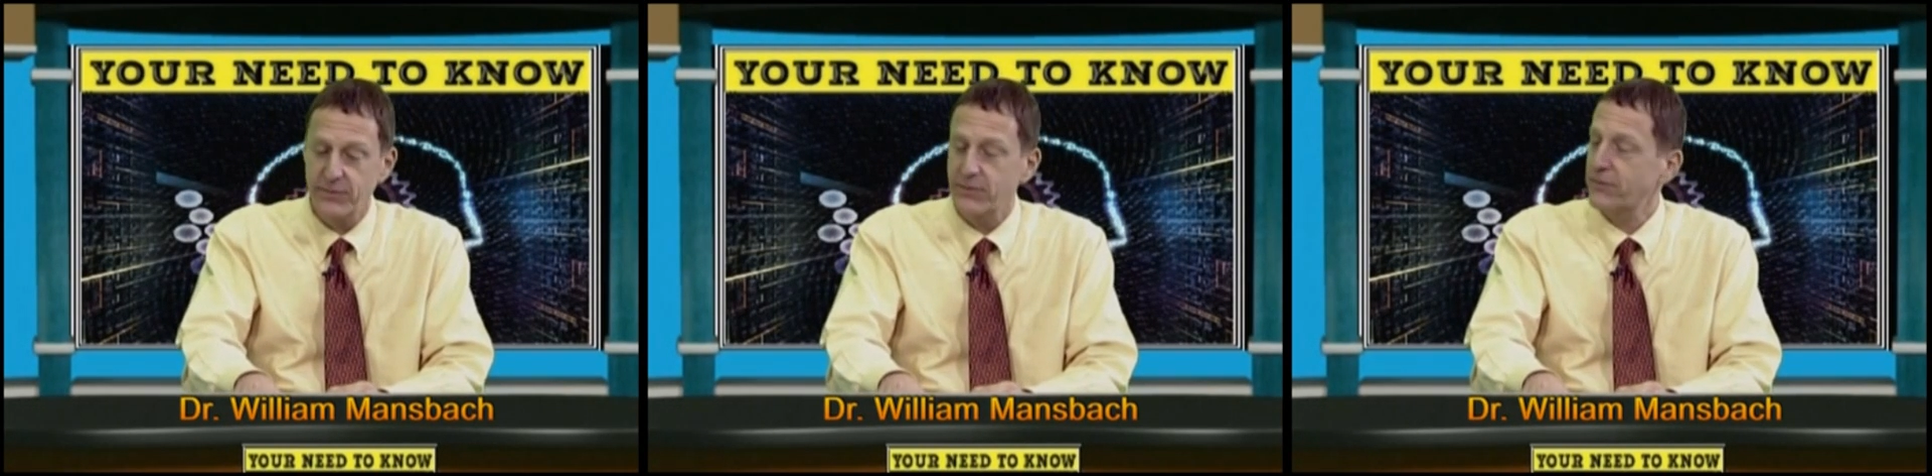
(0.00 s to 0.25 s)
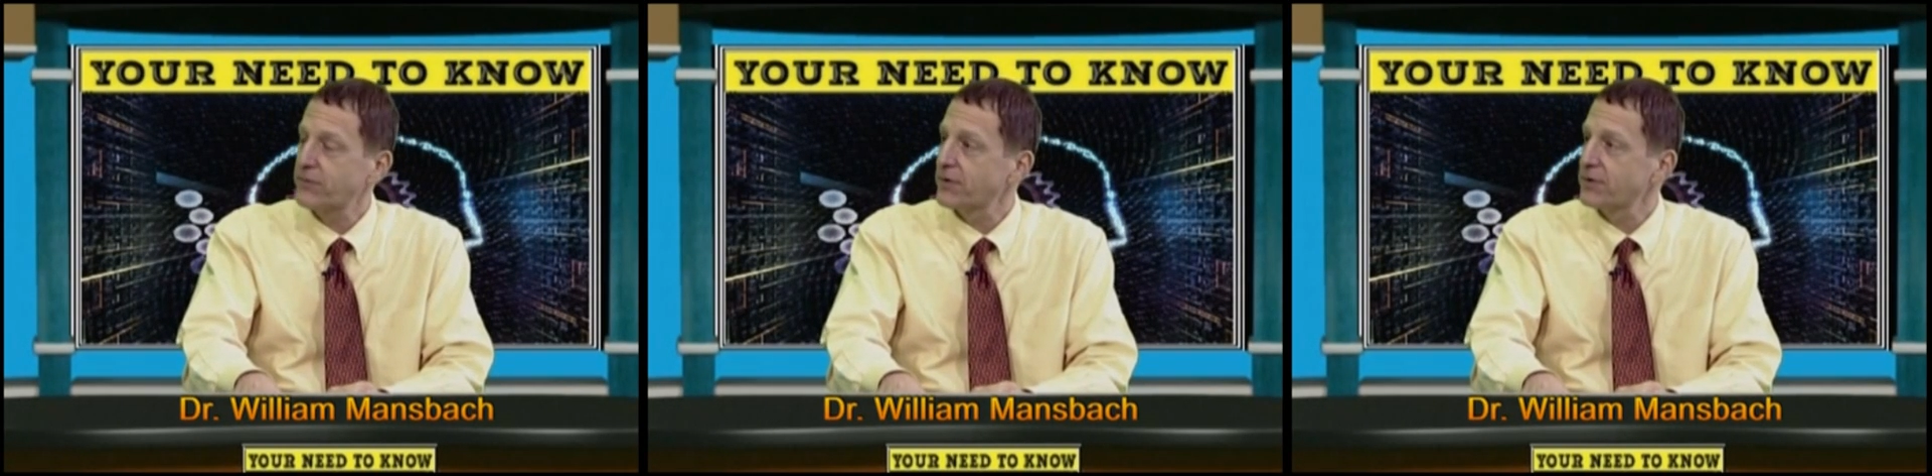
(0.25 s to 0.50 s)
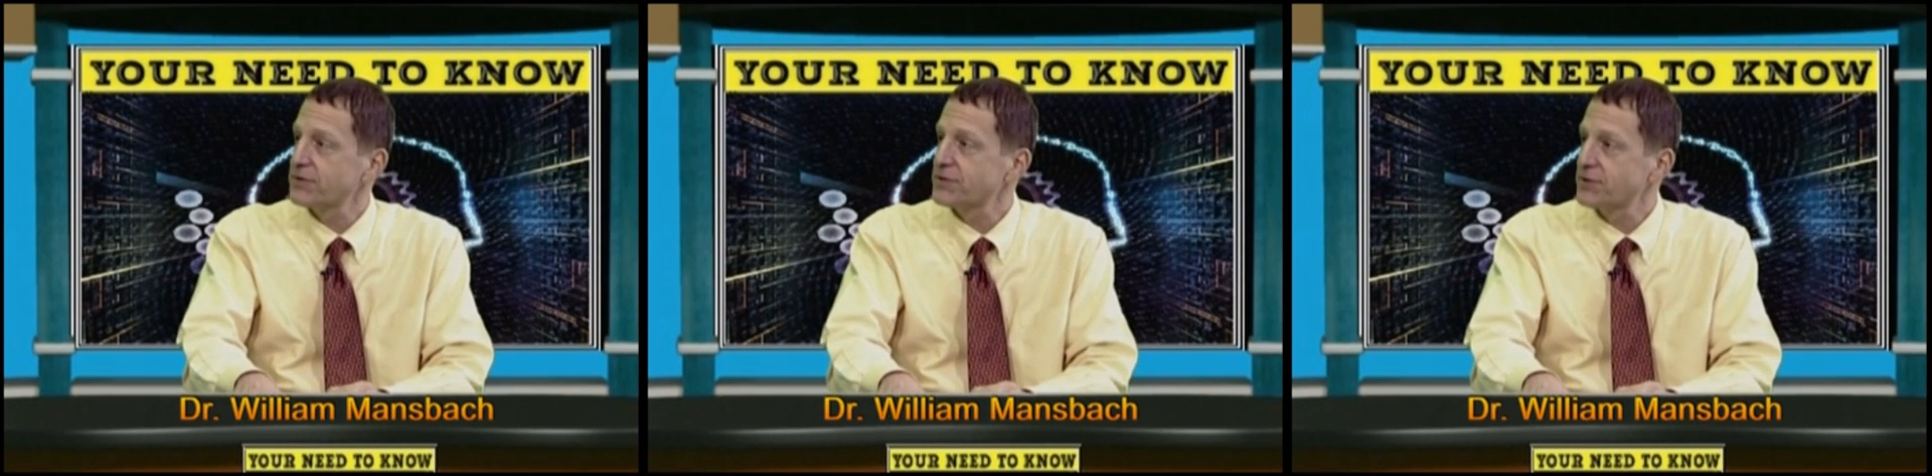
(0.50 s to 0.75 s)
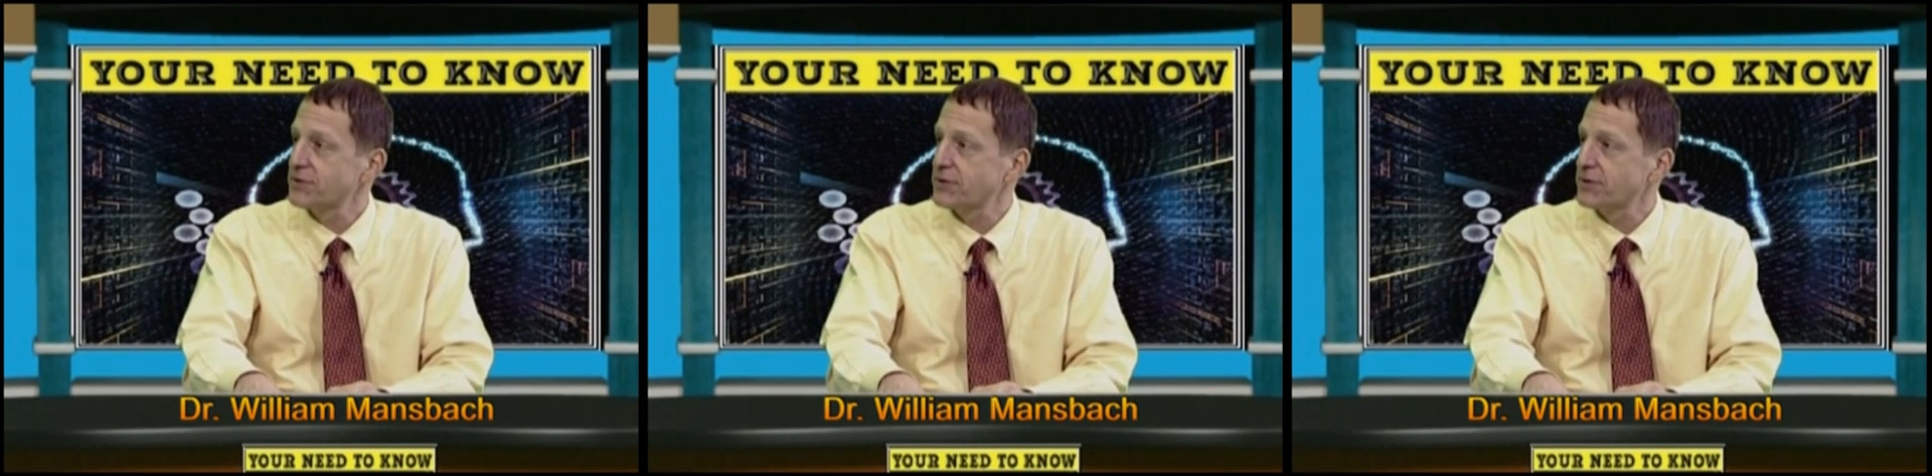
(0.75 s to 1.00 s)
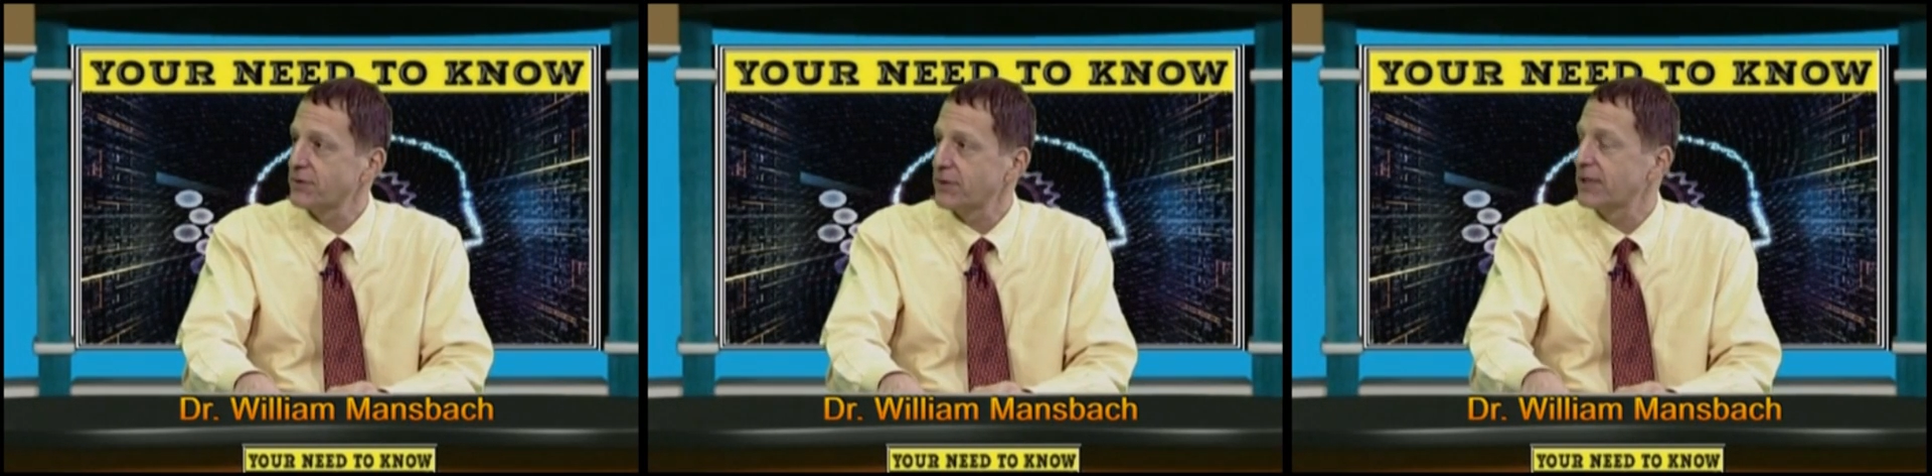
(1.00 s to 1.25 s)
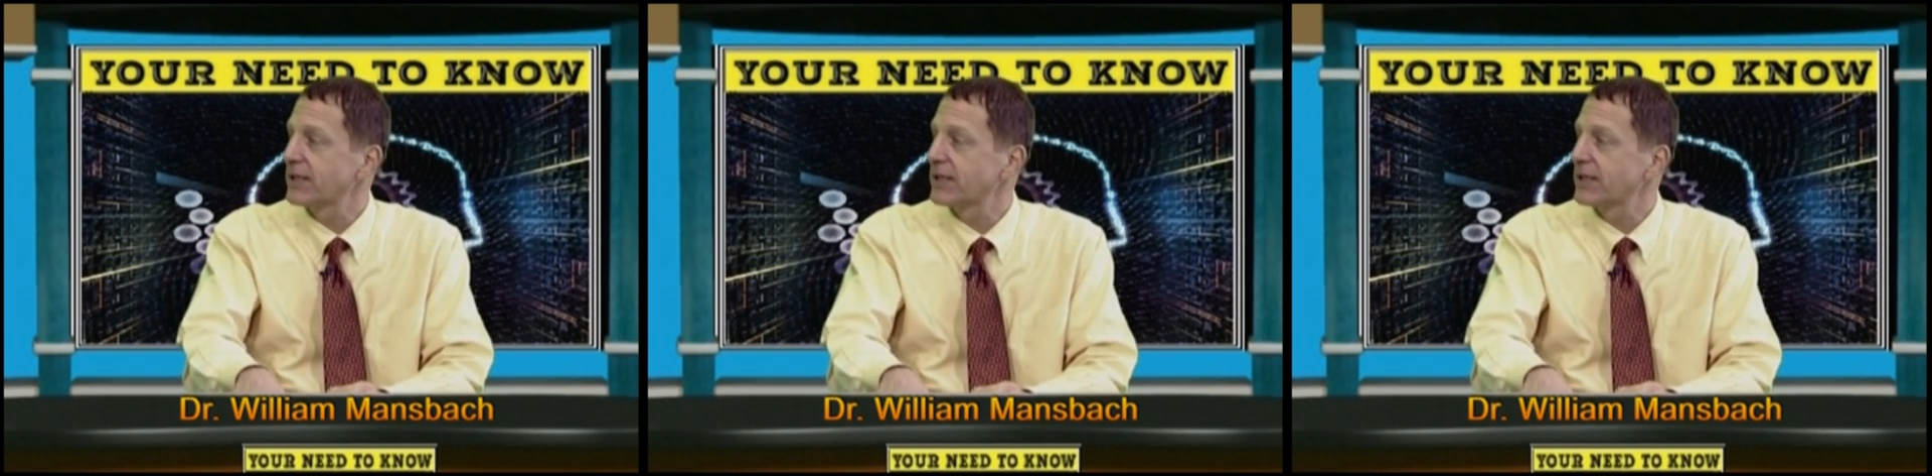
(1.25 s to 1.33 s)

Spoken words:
It refers to a